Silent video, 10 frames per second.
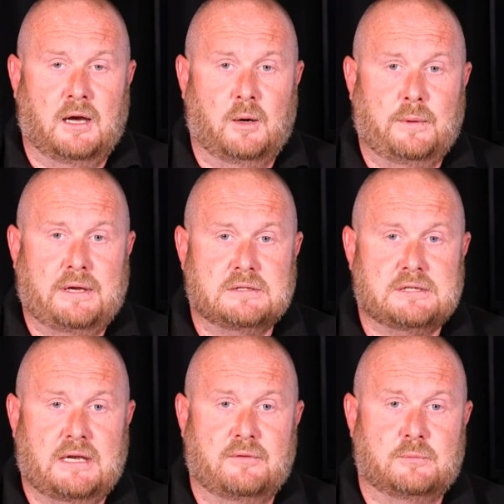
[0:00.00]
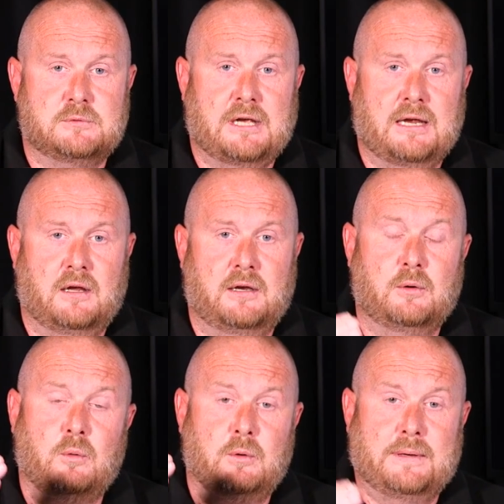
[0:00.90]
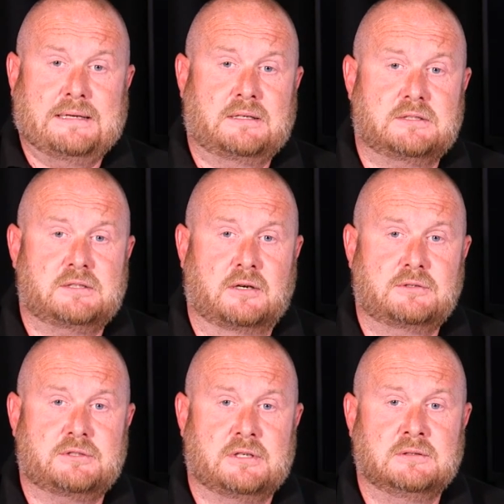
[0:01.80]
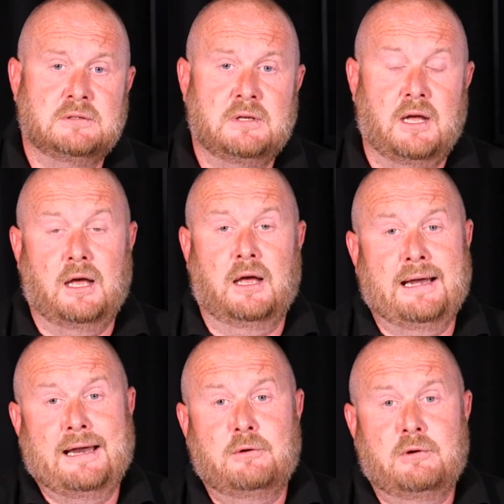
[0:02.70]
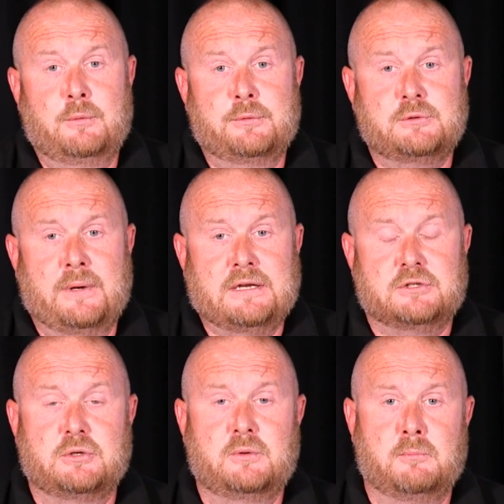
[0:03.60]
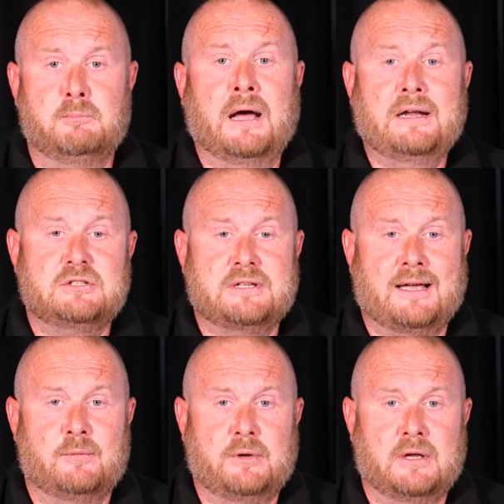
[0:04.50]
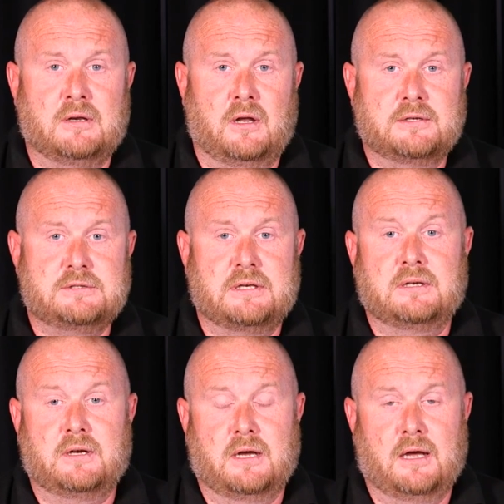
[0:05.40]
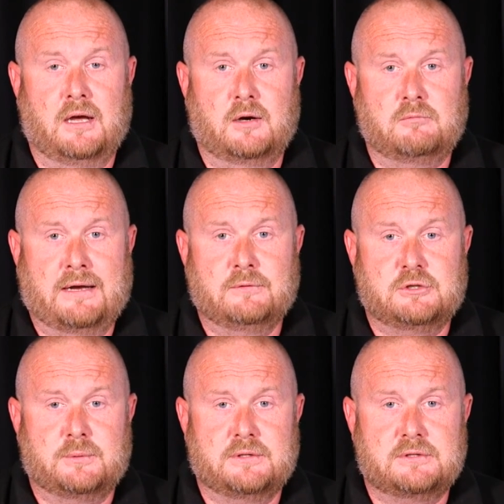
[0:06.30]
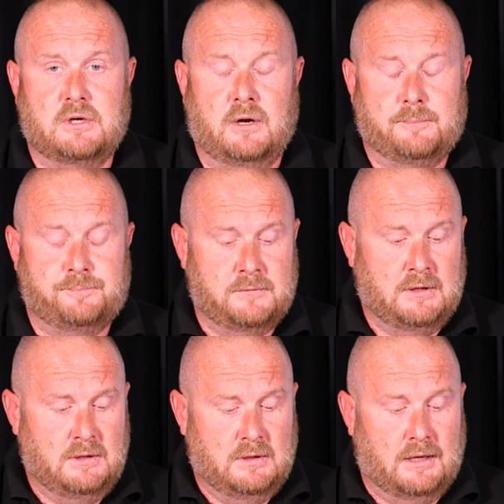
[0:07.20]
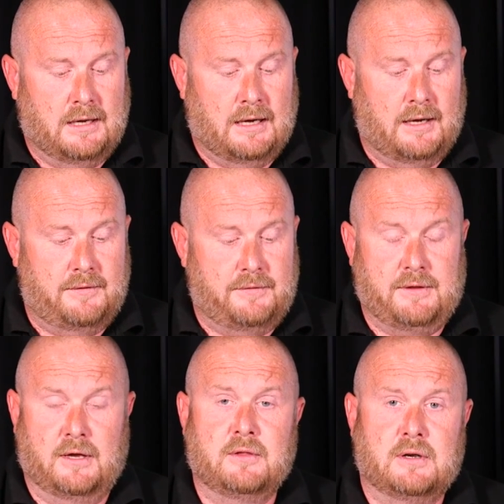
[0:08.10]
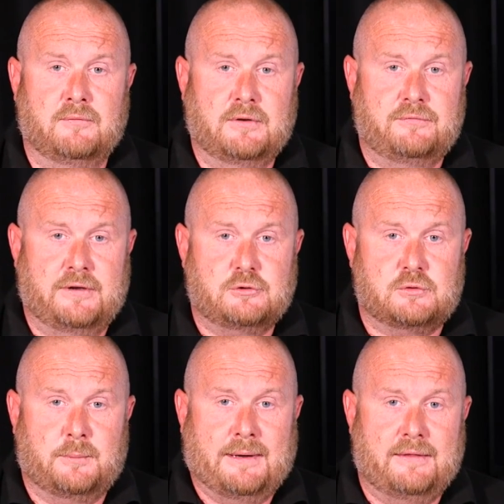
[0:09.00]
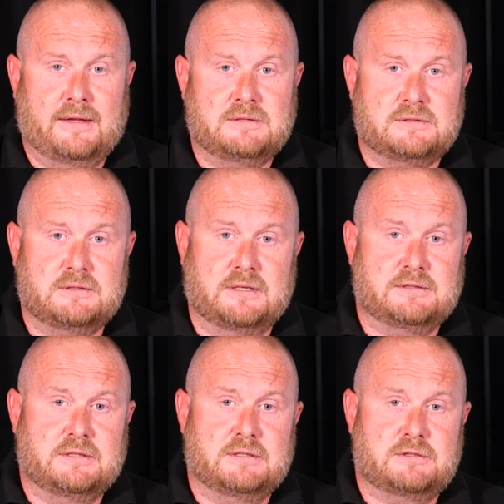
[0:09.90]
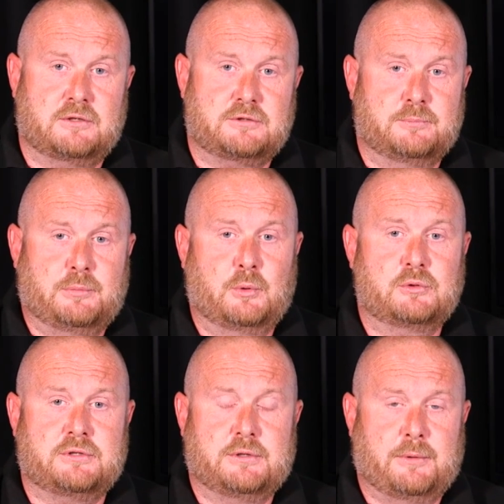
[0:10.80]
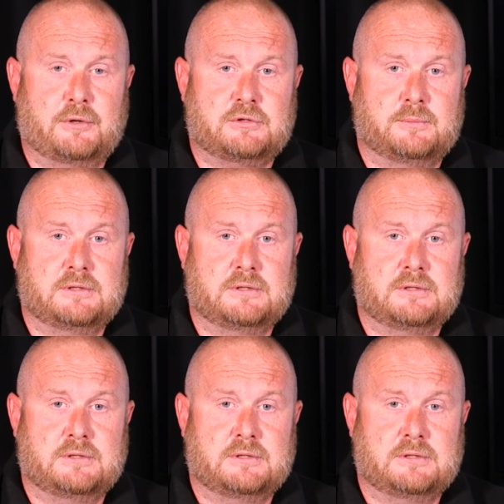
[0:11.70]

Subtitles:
We can take it from daylight all the way down to tungsten and anywhere in between, so you can match the ambient lighting around you at the time. The other lovely feature about this is that it's got some ports on the bottom.